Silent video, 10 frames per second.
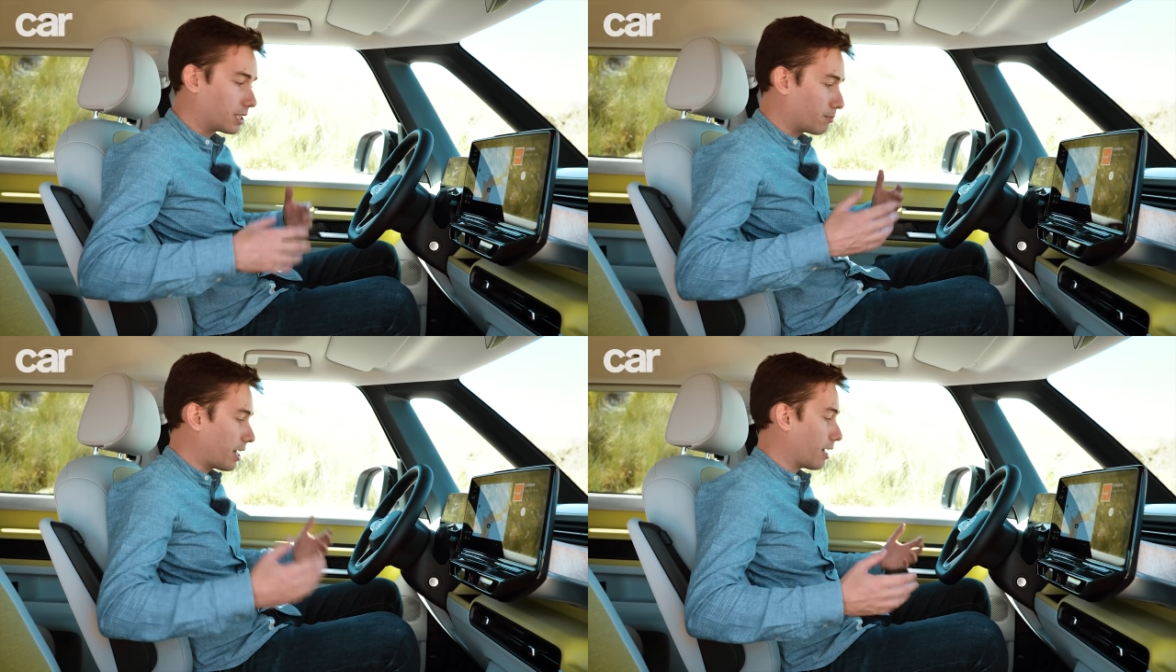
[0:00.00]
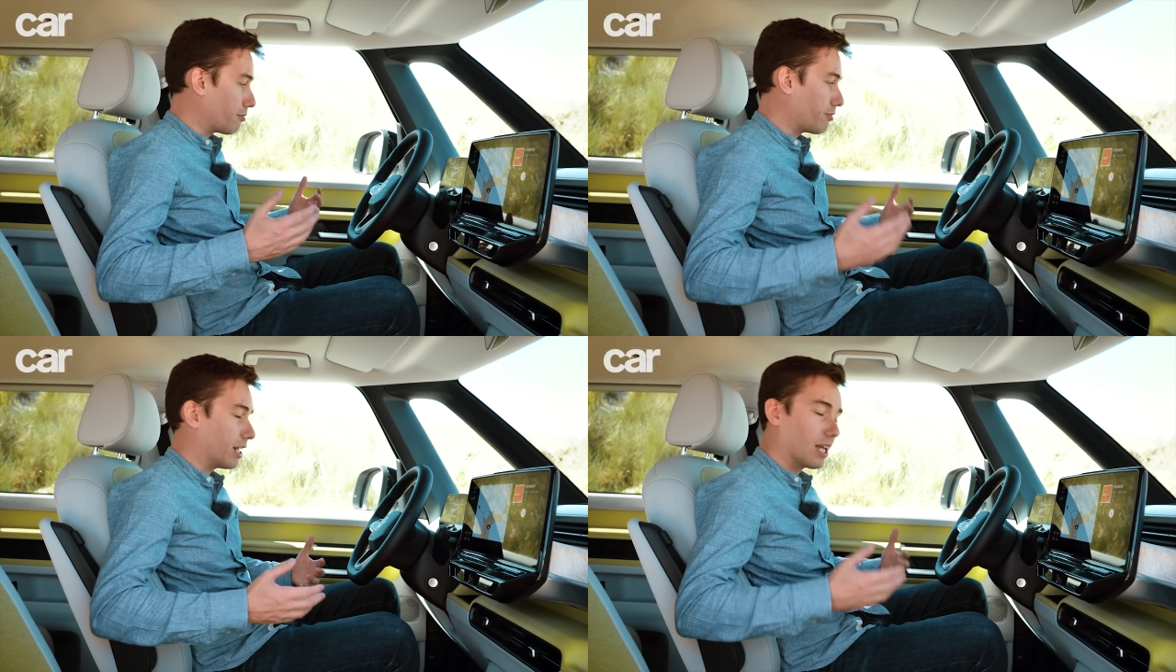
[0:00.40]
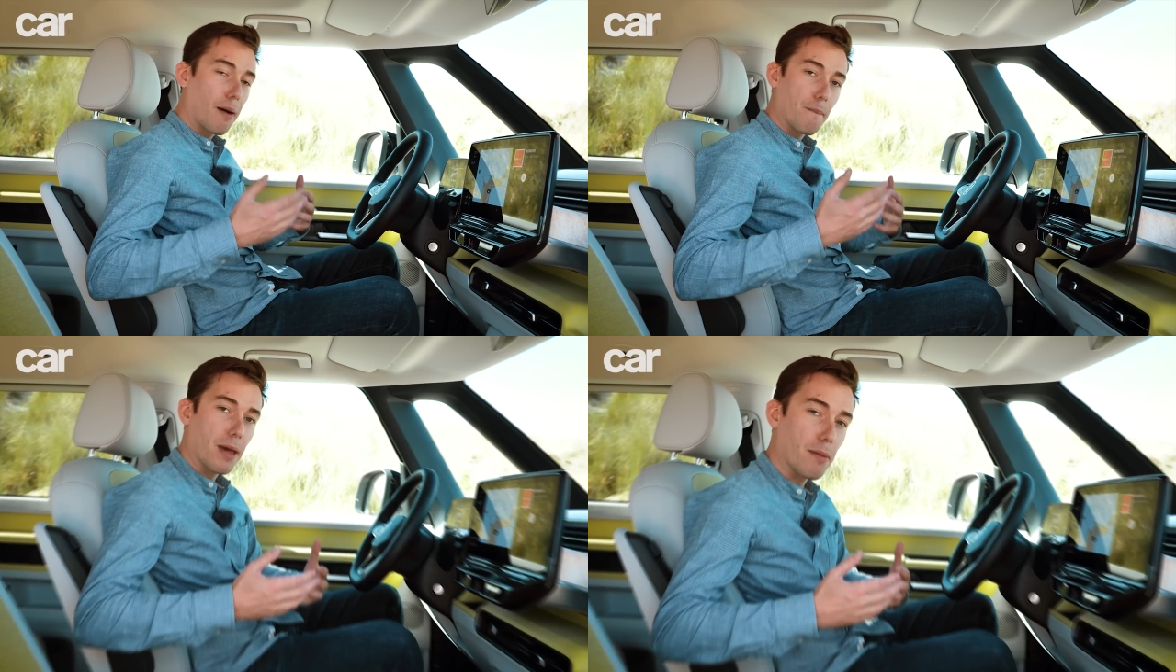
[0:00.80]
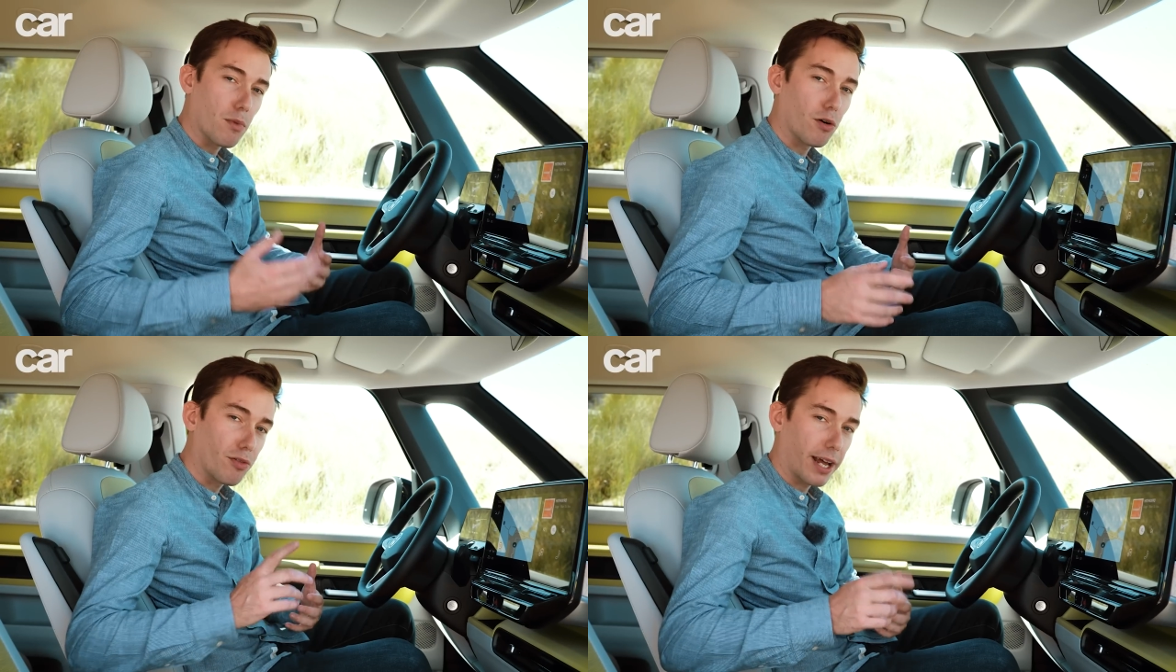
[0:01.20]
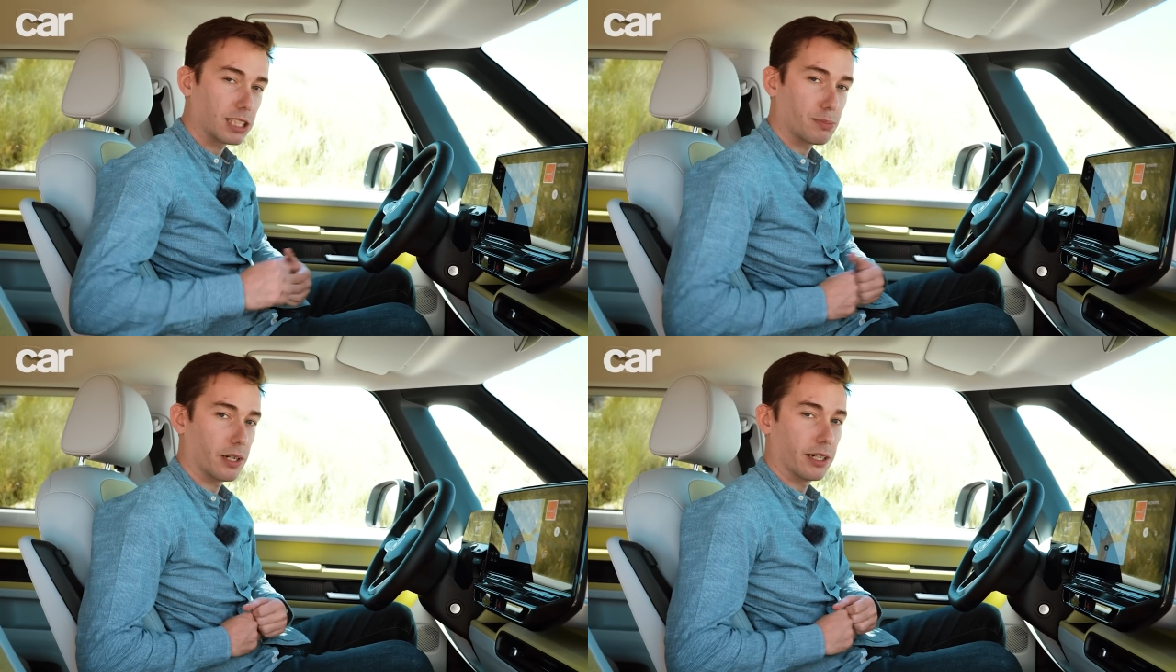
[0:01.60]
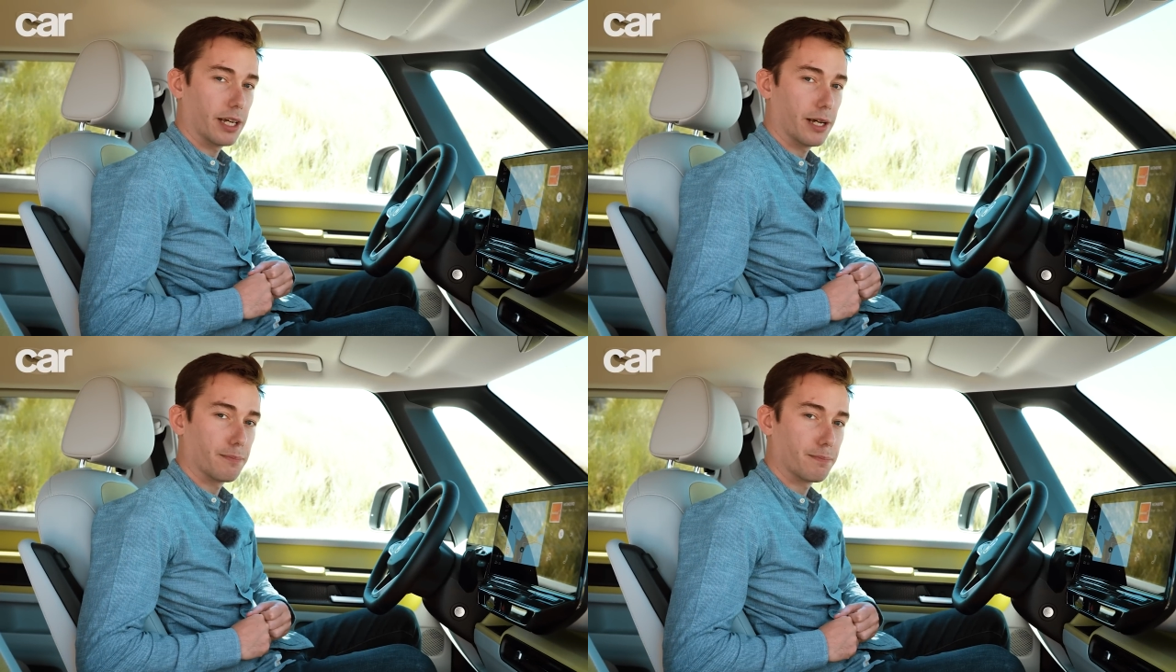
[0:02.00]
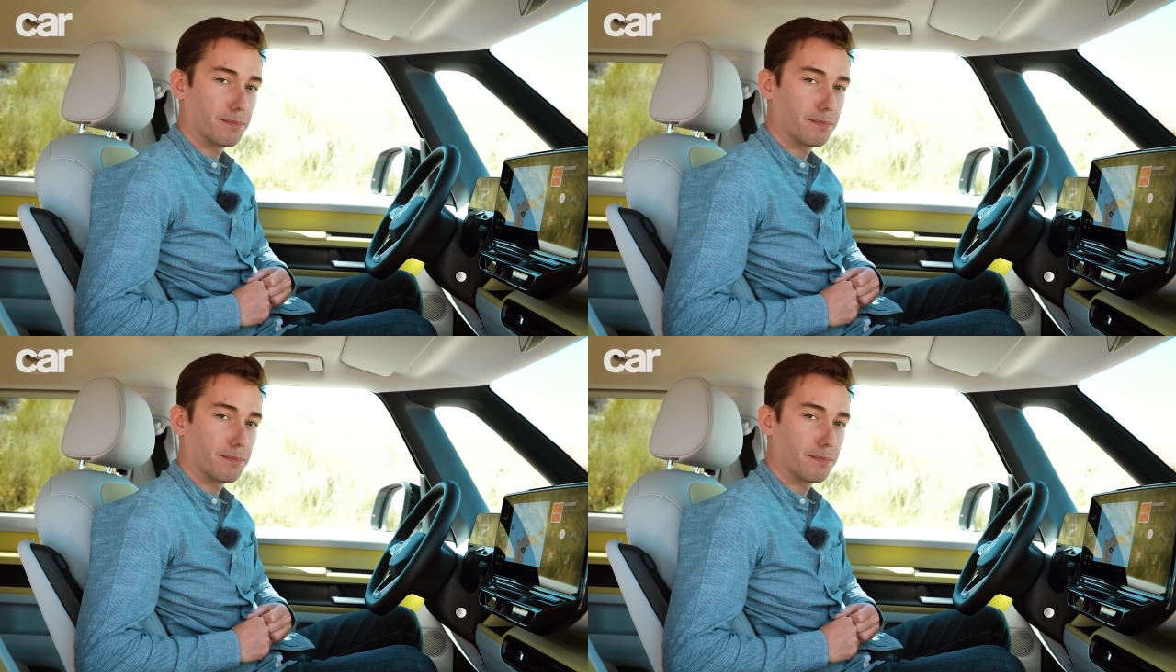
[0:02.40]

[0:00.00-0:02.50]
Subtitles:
to make it feel a bit more flexible in here.